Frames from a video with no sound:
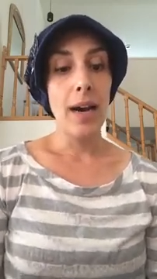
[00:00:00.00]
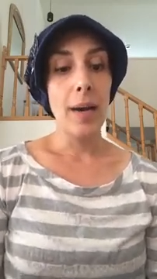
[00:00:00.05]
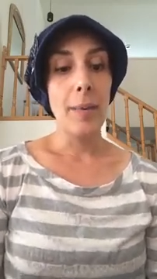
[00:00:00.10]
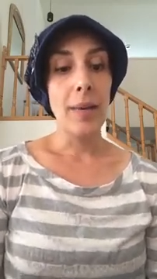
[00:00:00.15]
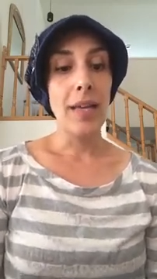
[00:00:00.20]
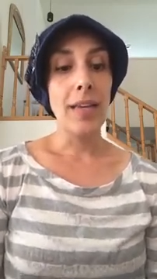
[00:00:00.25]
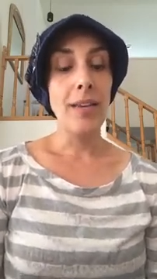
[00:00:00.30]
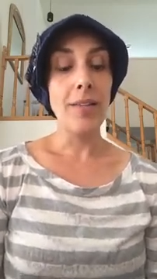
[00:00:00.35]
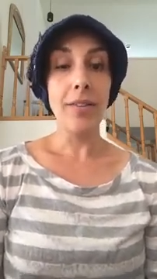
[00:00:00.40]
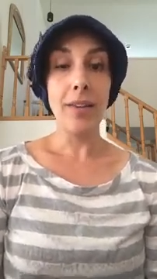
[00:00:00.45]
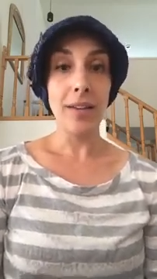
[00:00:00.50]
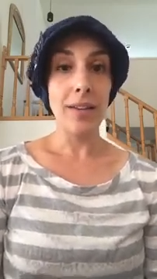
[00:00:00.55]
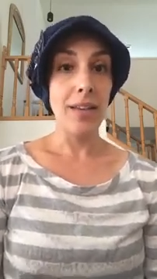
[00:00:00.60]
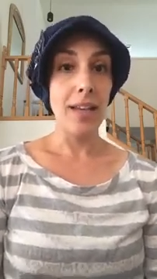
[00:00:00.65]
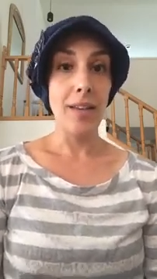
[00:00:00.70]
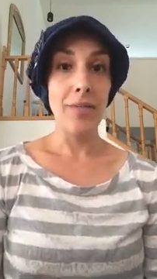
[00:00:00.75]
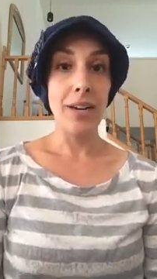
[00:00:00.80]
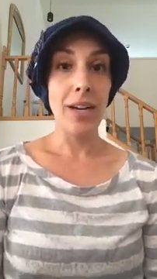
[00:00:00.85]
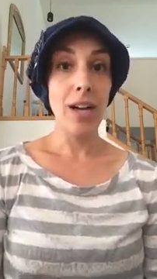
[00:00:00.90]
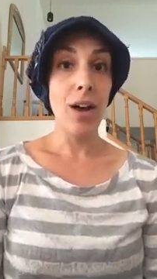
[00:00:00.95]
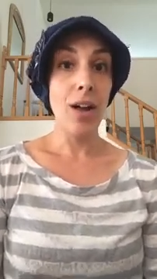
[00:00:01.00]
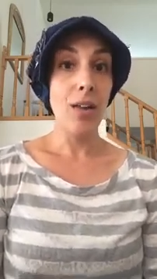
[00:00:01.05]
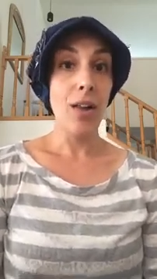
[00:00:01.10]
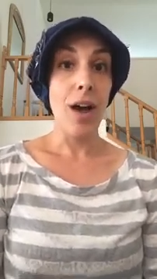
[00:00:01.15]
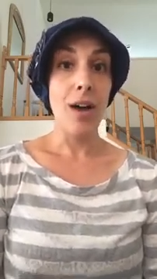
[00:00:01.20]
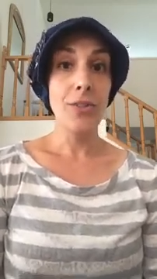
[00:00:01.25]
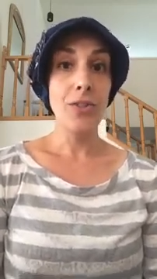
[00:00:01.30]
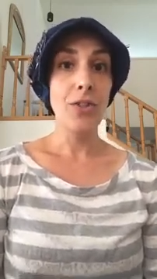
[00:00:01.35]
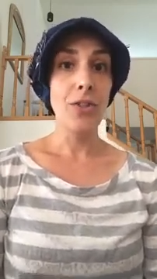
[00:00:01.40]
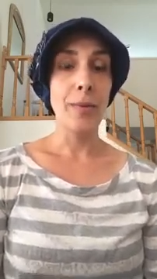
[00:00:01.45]
Even
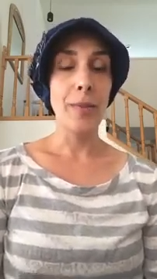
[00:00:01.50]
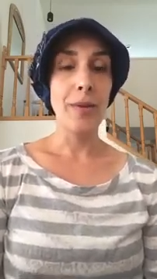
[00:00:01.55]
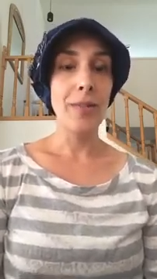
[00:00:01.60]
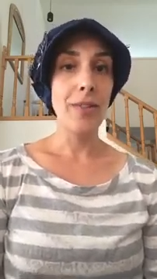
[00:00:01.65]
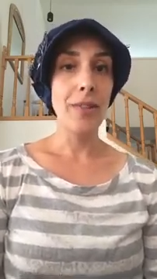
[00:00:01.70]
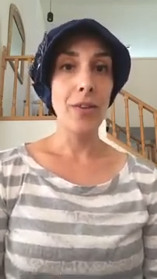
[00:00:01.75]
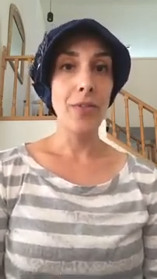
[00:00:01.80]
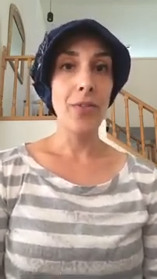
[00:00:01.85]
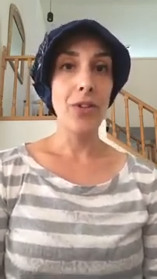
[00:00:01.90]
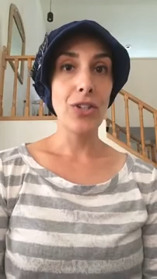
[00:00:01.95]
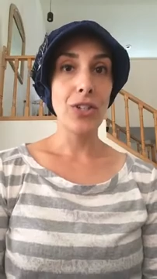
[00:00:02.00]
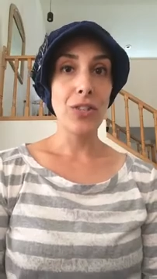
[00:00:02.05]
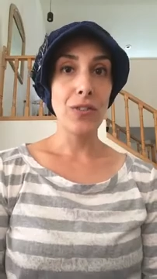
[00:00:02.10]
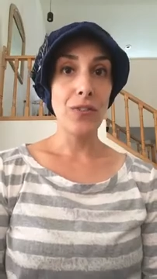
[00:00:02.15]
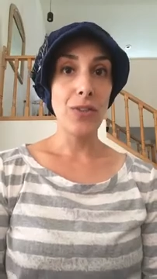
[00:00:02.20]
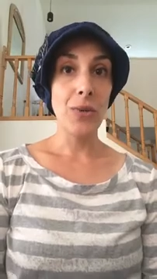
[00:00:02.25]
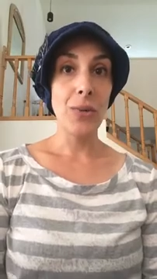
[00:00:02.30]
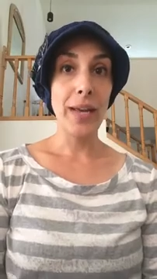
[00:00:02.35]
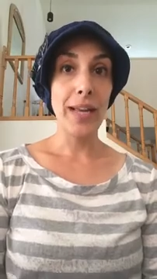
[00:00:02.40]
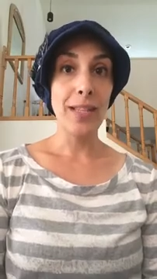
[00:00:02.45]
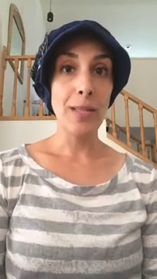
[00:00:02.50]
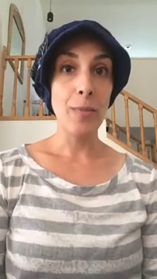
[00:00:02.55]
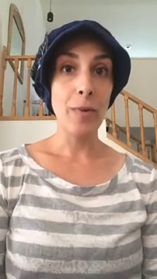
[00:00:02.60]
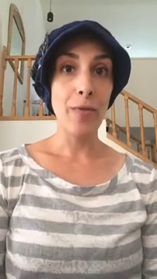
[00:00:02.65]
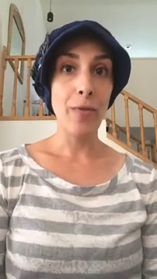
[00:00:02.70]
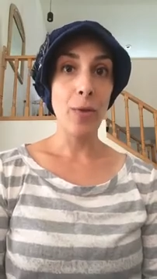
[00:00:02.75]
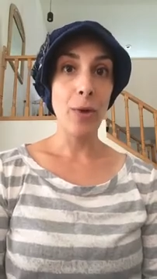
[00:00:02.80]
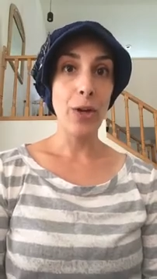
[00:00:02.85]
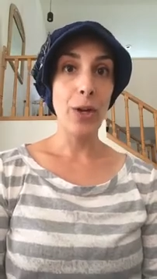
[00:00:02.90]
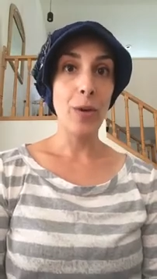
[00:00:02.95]
colostrum, even the first few days
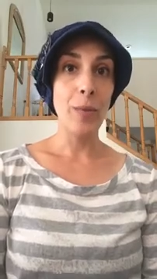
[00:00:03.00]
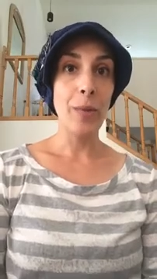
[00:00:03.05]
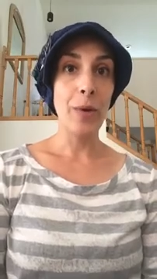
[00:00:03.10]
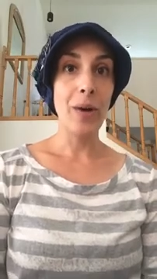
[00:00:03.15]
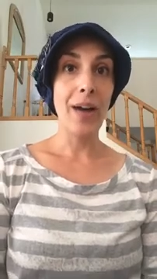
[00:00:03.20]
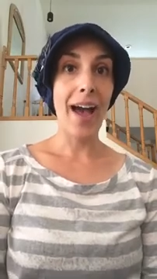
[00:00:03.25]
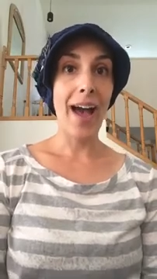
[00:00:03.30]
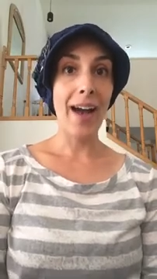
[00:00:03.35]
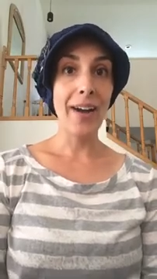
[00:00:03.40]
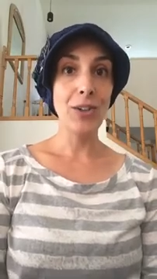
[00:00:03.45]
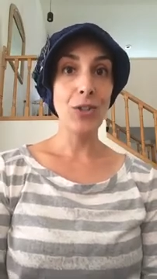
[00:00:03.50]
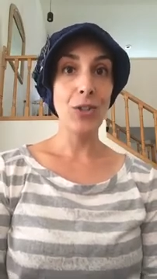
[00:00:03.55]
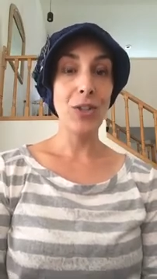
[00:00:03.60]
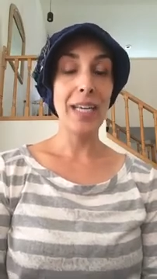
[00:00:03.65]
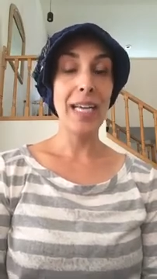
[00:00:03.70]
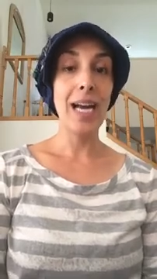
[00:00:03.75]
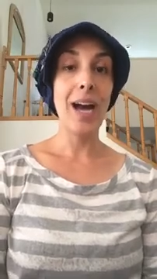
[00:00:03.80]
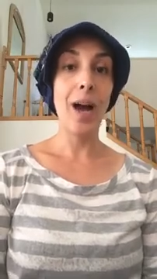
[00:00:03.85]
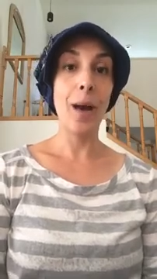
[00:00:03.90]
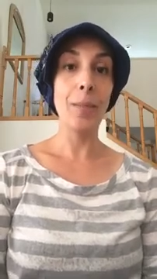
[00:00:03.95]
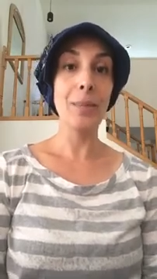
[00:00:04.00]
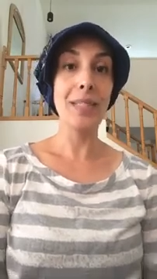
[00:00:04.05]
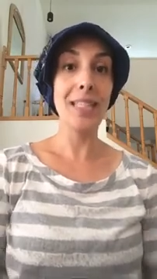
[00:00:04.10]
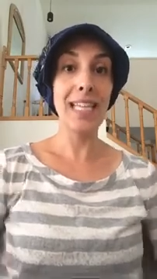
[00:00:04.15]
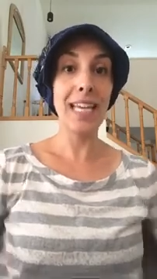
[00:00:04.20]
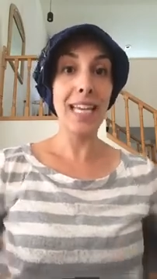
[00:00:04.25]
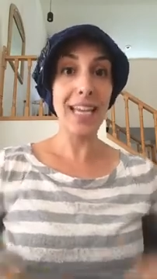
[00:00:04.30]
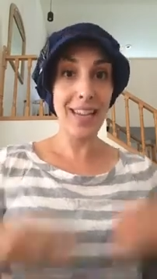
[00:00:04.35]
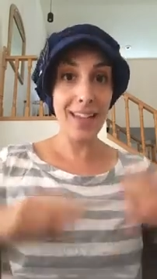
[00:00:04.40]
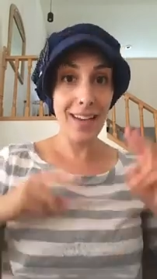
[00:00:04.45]
before your milk actually comes
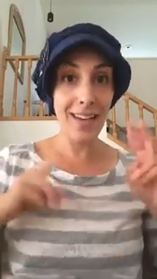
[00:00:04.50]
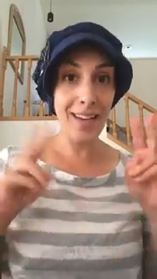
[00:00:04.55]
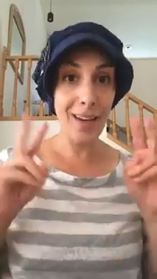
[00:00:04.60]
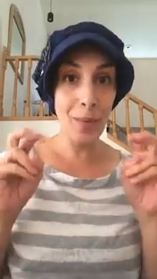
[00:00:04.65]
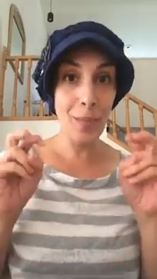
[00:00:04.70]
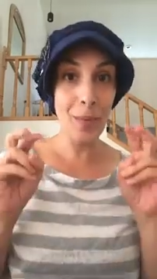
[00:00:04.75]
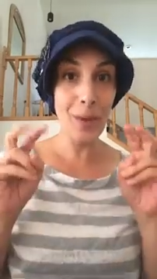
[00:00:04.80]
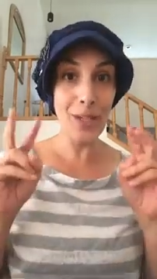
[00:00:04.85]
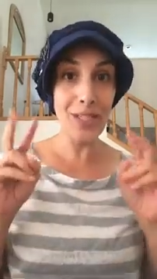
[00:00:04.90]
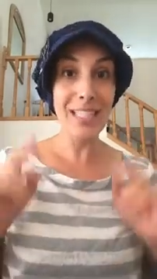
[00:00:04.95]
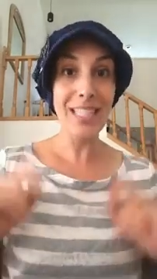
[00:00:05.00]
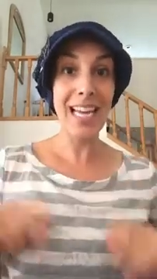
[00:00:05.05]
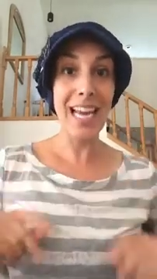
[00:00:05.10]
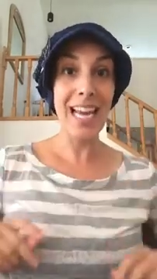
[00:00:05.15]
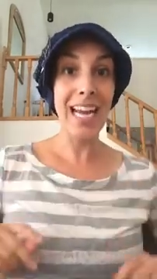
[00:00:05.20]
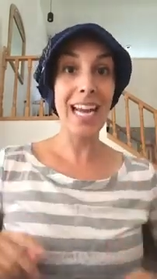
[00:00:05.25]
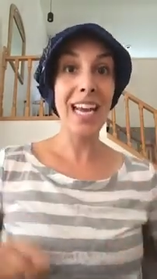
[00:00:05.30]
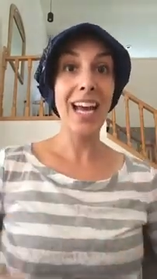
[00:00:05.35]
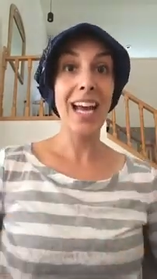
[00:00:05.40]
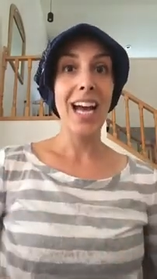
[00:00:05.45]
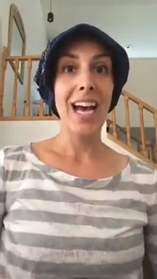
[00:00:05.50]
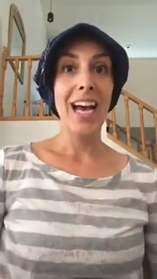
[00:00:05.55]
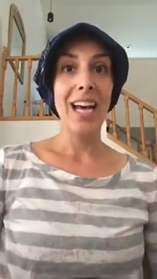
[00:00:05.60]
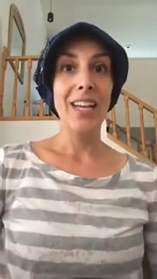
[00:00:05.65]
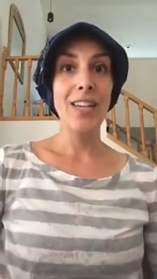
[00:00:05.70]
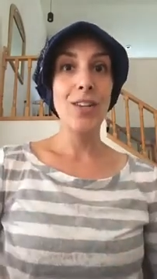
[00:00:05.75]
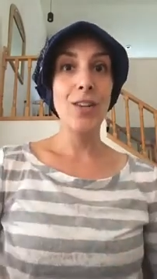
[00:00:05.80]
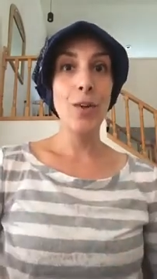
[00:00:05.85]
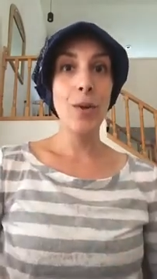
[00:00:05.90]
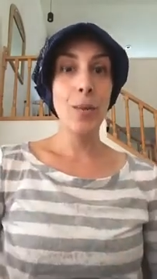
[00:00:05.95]
in, per se,
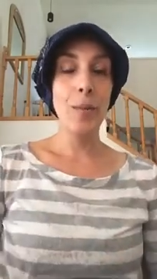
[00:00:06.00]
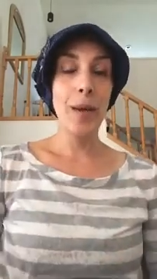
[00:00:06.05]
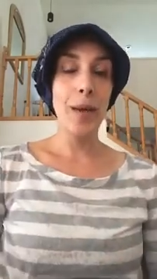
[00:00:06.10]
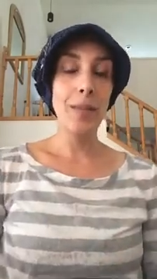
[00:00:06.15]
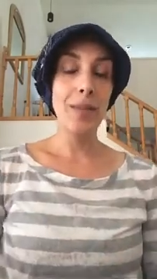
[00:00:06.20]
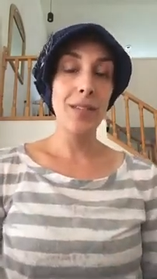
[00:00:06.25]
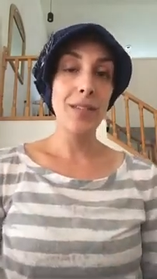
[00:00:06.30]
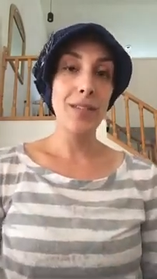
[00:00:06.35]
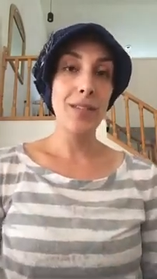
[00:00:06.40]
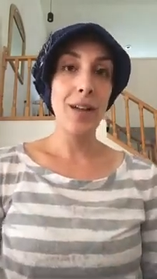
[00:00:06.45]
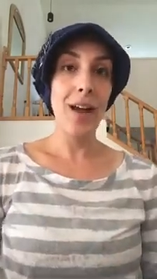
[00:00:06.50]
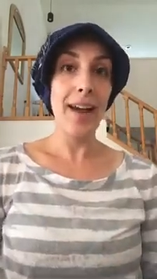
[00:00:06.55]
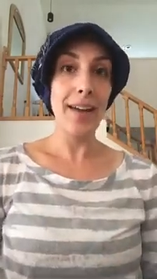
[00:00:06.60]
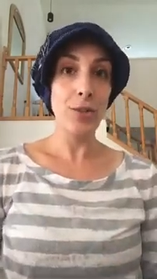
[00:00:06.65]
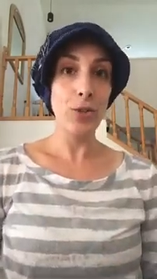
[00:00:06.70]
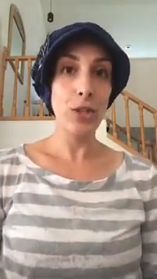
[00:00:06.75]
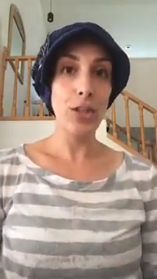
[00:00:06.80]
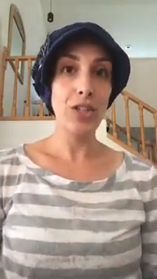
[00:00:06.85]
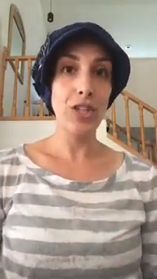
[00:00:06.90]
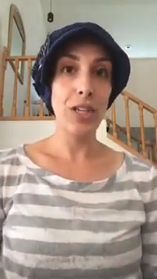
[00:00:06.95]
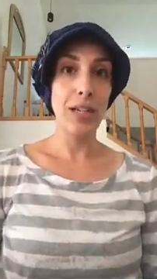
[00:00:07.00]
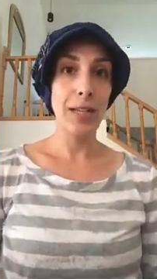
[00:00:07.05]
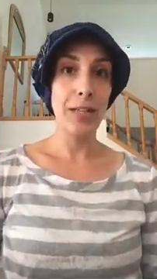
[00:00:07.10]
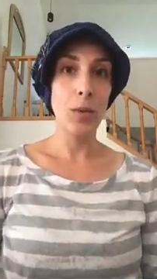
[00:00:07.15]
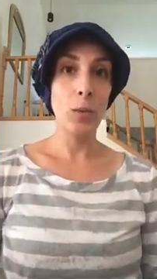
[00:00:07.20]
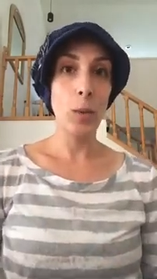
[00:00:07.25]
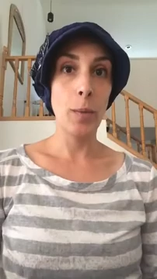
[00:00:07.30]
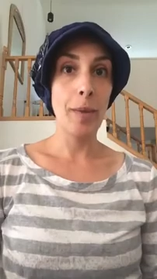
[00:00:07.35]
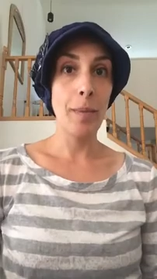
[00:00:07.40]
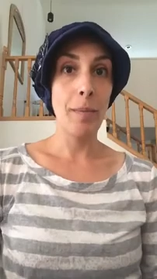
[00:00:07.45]
your baby's hydration
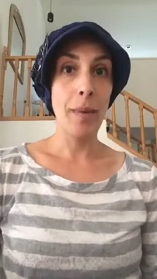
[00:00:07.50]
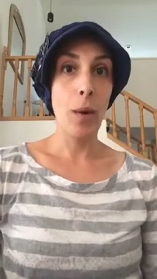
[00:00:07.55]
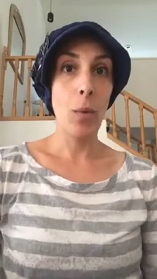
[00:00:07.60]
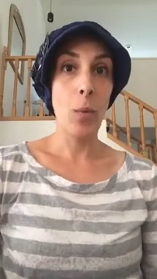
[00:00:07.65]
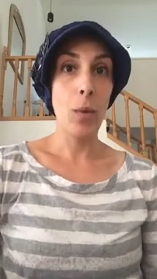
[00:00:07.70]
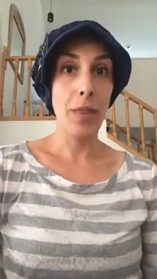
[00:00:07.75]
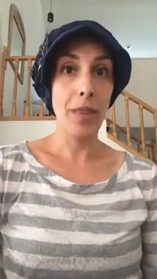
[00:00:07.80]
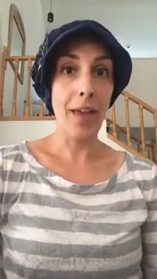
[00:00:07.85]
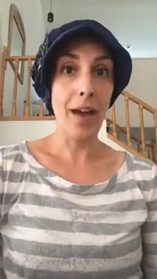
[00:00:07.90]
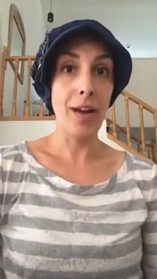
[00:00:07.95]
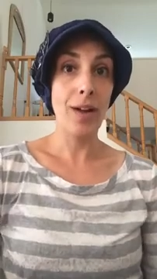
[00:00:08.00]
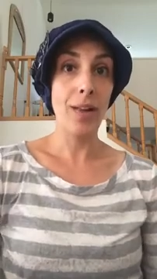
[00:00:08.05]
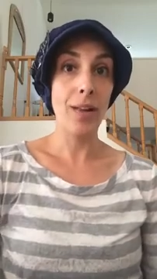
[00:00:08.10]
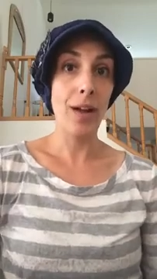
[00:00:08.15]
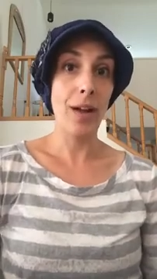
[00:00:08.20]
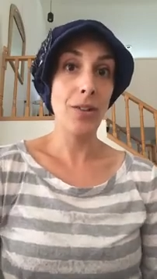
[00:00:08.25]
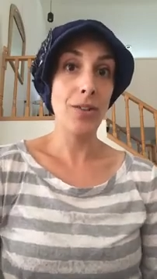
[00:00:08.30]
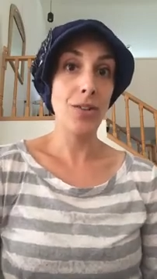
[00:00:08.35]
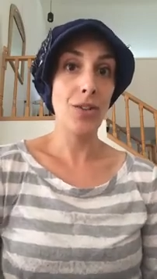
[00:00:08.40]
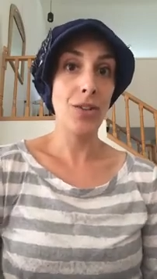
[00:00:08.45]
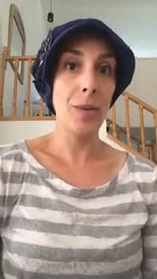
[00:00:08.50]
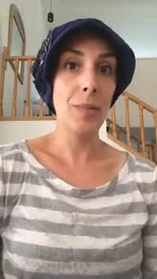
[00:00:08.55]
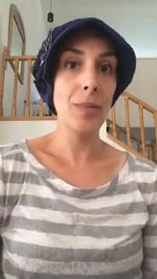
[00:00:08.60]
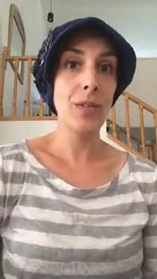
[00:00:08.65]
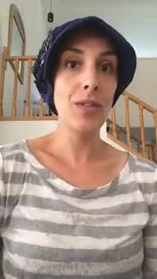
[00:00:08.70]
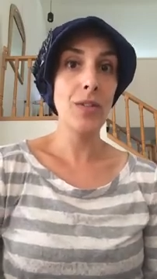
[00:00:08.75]
needs will be met with that colostrum.